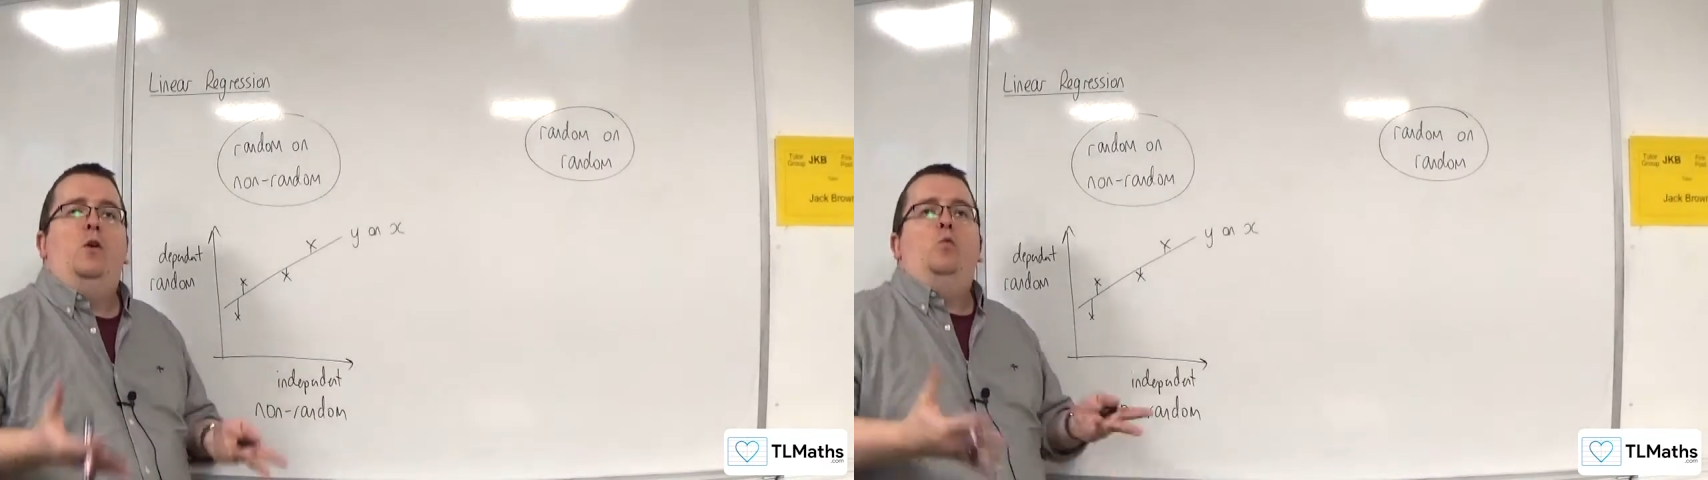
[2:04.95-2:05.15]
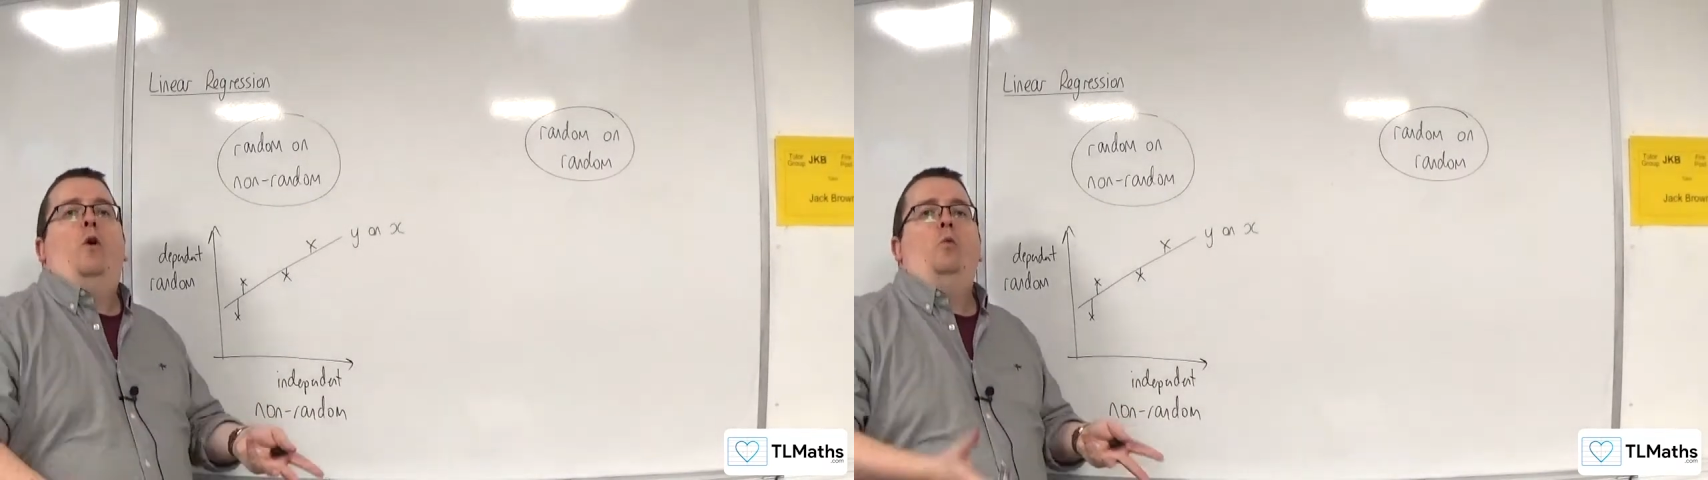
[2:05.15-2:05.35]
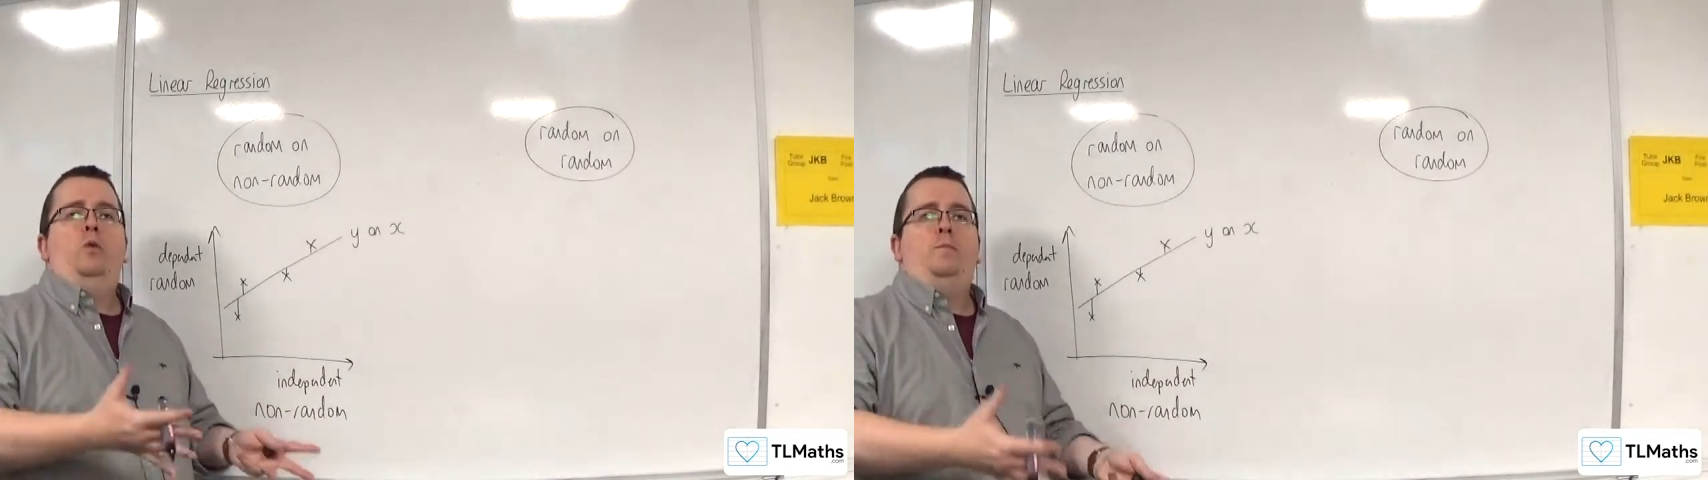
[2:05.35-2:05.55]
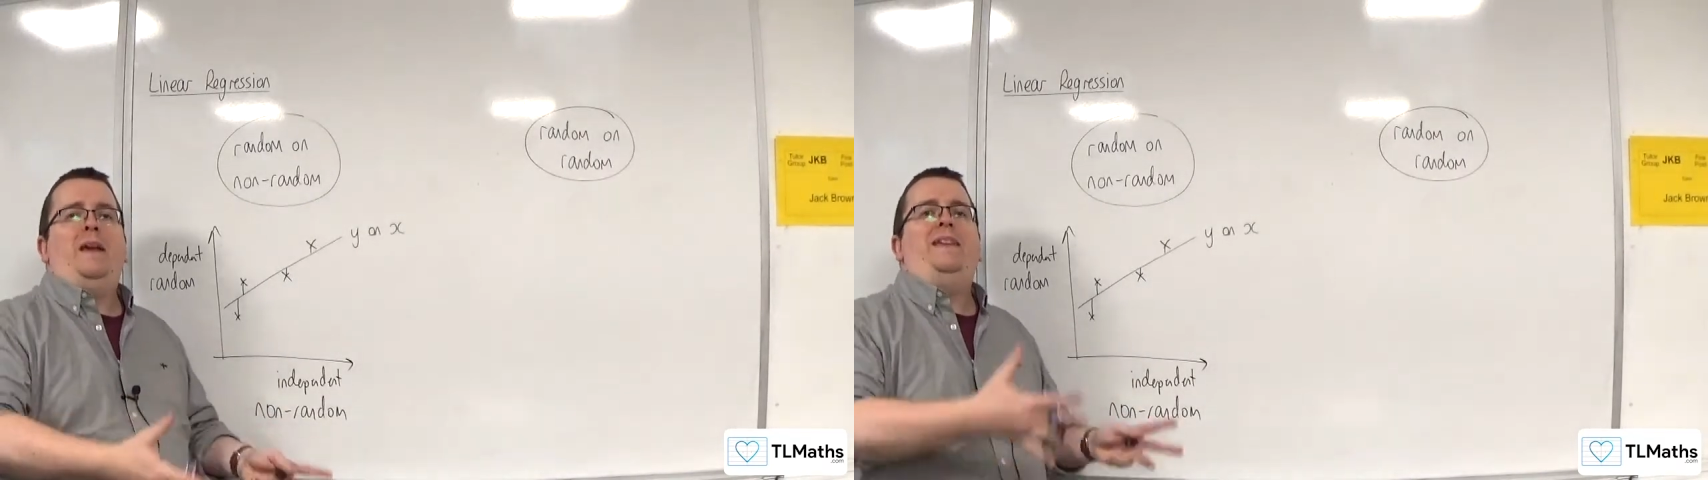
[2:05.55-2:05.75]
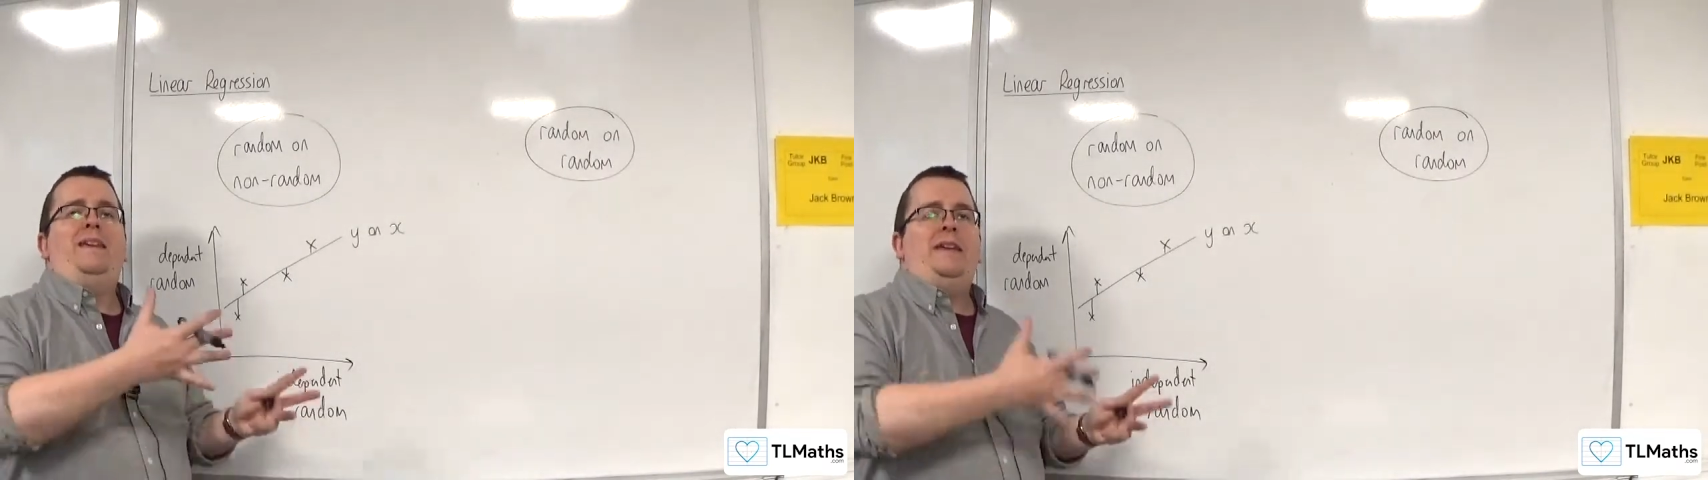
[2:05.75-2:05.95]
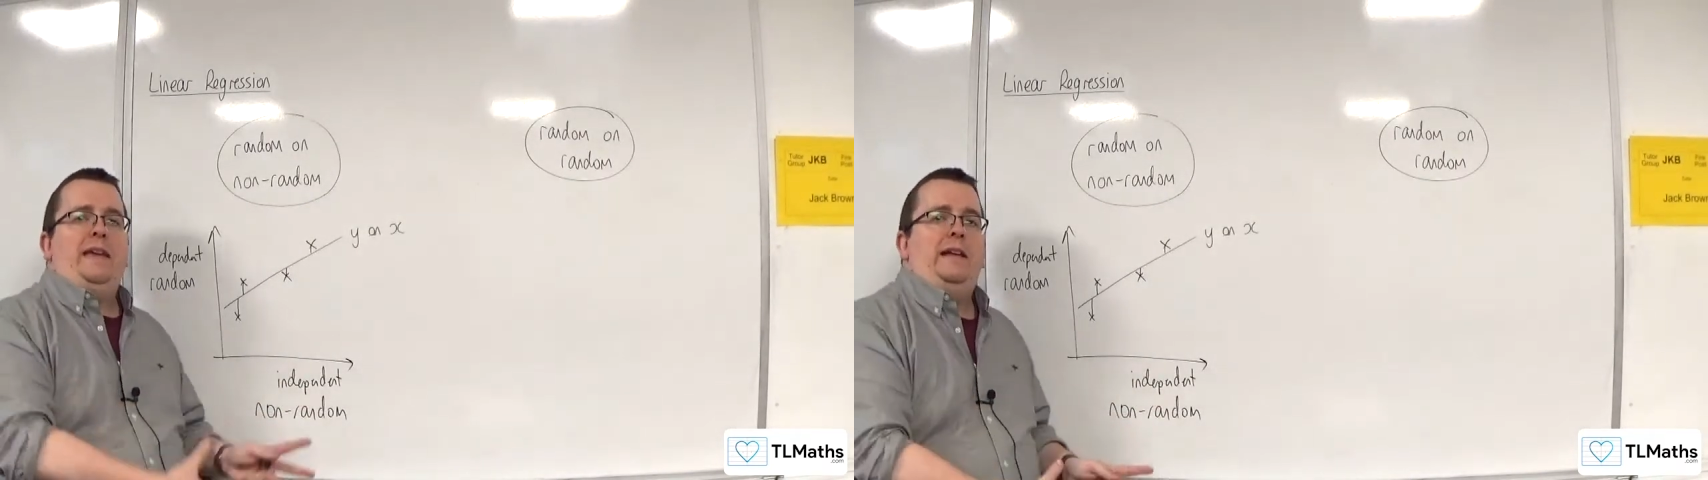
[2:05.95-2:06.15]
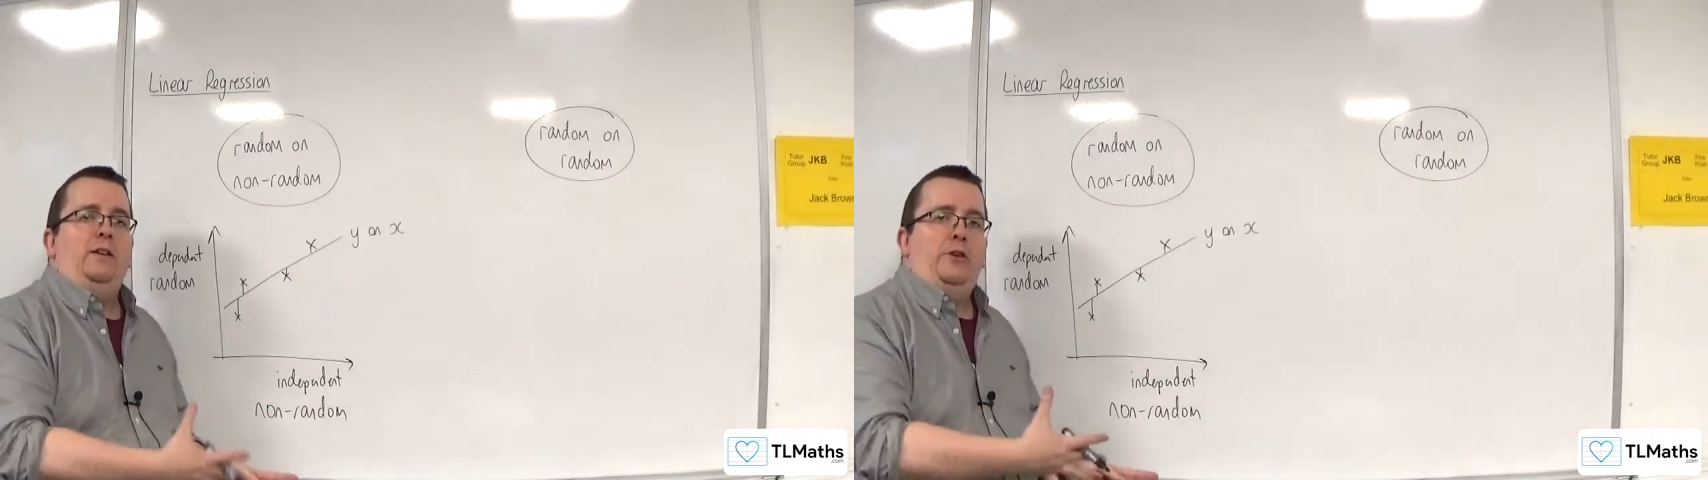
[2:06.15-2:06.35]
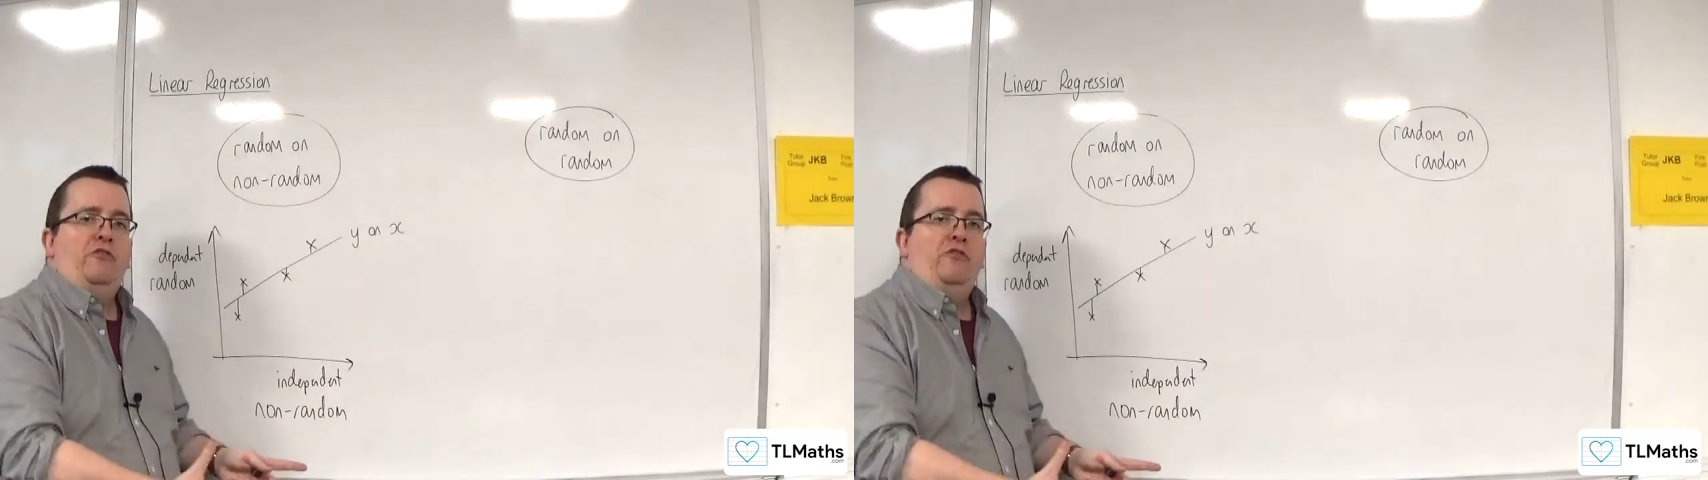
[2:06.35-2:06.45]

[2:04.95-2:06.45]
what would be the yield